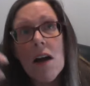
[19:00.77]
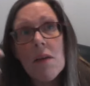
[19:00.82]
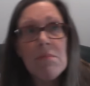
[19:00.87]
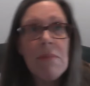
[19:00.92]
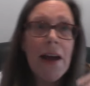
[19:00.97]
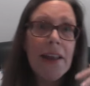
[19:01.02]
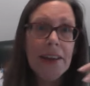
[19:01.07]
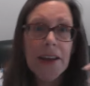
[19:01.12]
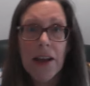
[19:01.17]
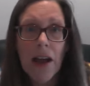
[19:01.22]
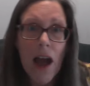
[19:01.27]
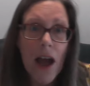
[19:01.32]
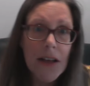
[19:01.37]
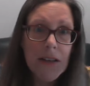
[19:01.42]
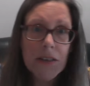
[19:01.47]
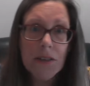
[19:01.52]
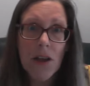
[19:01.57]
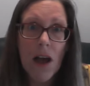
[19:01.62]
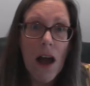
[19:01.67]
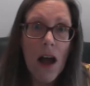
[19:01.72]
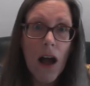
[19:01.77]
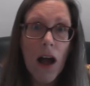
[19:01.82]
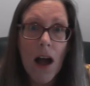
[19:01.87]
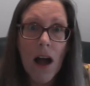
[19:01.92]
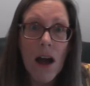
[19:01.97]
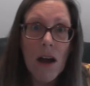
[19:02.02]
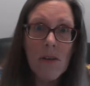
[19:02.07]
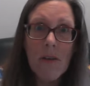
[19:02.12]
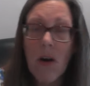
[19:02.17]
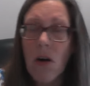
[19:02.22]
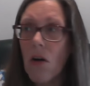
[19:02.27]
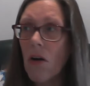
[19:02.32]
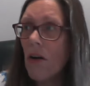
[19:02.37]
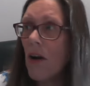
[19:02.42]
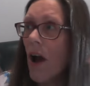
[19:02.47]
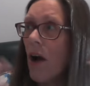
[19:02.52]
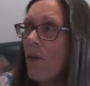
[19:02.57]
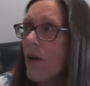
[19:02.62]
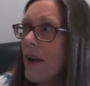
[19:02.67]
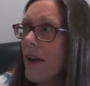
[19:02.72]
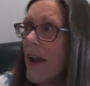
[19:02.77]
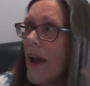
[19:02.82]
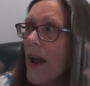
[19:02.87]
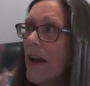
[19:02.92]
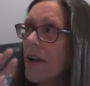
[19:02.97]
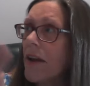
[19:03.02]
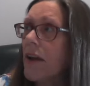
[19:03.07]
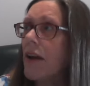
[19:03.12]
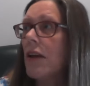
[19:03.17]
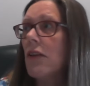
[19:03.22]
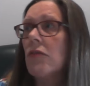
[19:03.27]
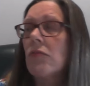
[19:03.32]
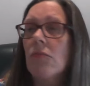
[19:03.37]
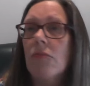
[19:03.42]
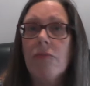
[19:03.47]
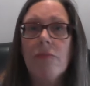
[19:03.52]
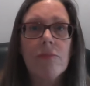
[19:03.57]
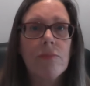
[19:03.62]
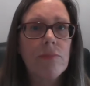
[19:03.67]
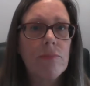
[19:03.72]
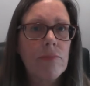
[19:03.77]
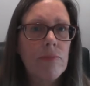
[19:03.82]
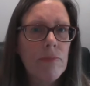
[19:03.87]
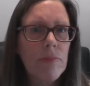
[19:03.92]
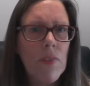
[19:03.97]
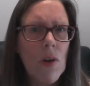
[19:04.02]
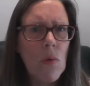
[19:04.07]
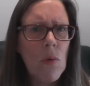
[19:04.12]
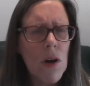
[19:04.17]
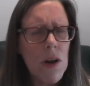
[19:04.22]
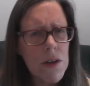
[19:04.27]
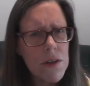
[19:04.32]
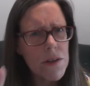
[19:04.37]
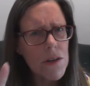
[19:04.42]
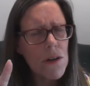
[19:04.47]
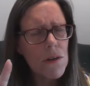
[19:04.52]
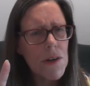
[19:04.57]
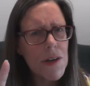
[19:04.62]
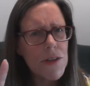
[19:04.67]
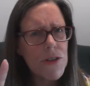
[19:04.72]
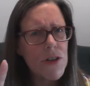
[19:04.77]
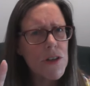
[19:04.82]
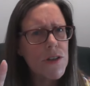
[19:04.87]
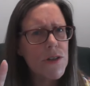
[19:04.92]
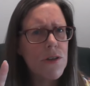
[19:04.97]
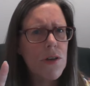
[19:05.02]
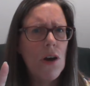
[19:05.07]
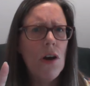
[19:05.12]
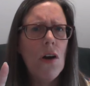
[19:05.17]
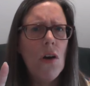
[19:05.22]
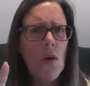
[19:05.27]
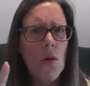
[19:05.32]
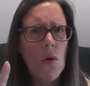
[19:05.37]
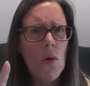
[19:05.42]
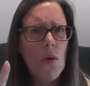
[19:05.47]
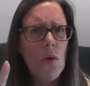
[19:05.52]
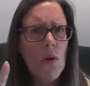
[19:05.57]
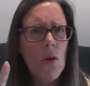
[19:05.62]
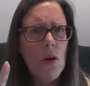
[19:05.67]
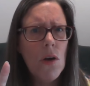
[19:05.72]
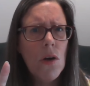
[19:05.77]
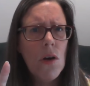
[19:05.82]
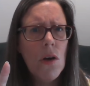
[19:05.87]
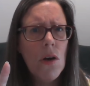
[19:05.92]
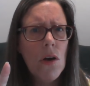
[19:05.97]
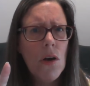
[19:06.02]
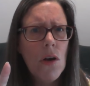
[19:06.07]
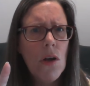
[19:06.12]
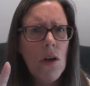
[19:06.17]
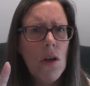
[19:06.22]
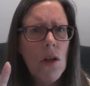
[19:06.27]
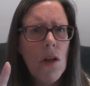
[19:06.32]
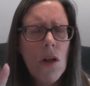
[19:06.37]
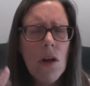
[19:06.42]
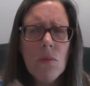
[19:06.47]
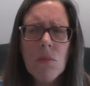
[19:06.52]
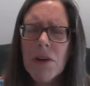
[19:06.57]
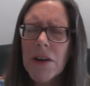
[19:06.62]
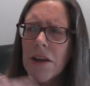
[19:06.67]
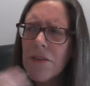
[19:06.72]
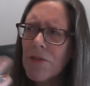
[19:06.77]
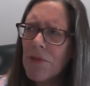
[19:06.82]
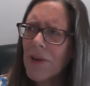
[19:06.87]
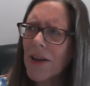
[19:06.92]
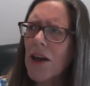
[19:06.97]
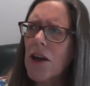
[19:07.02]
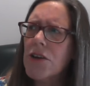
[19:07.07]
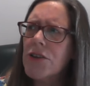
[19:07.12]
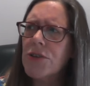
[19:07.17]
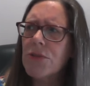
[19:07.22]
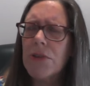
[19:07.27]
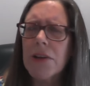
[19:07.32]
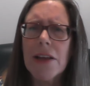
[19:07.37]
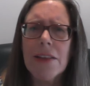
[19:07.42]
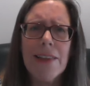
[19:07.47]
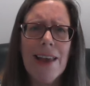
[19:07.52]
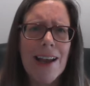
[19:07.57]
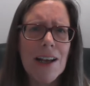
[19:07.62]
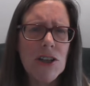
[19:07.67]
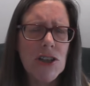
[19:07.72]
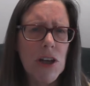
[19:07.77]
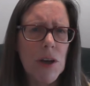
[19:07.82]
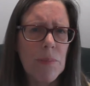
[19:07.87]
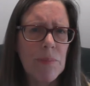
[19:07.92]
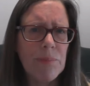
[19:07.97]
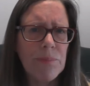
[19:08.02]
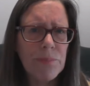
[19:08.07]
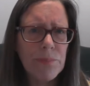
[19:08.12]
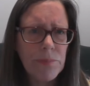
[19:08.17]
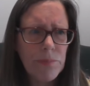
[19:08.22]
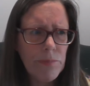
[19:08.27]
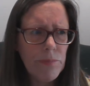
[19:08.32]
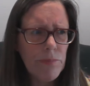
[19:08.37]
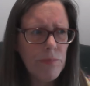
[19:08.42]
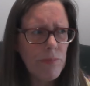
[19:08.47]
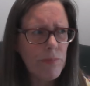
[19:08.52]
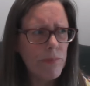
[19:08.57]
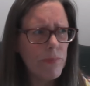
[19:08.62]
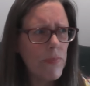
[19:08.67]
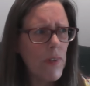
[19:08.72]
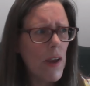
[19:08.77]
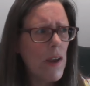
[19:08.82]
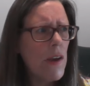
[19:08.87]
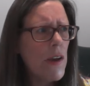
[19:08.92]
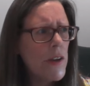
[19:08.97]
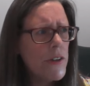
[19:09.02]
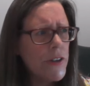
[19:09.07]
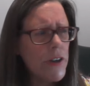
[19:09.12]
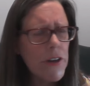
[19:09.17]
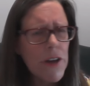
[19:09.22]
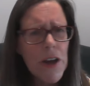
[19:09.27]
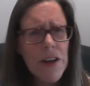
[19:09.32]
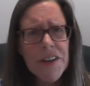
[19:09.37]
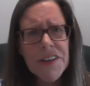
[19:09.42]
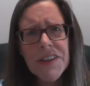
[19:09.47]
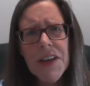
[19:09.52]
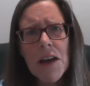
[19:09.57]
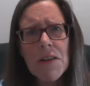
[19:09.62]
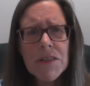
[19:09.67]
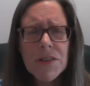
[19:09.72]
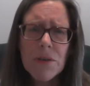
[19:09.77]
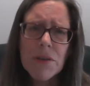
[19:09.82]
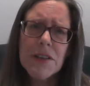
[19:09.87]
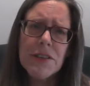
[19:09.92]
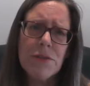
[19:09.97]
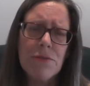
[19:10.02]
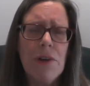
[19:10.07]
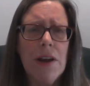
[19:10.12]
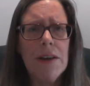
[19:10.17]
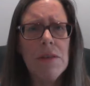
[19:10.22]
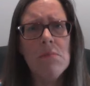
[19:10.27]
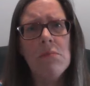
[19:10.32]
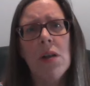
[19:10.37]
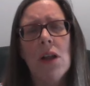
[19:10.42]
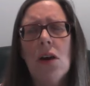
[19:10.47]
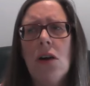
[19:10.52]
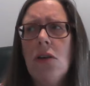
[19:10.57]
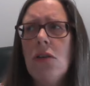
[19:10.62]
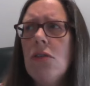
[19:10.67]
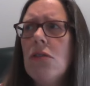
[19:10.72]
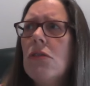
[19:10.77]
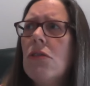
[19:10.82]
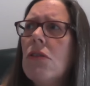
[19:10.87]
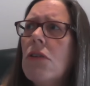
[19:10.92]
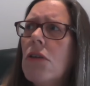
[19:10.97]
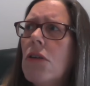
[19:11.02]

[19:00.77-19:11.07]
Madagascar are all going at it. Why is it always just two? Whenever we go to an election, do you notice how it's always red and blue?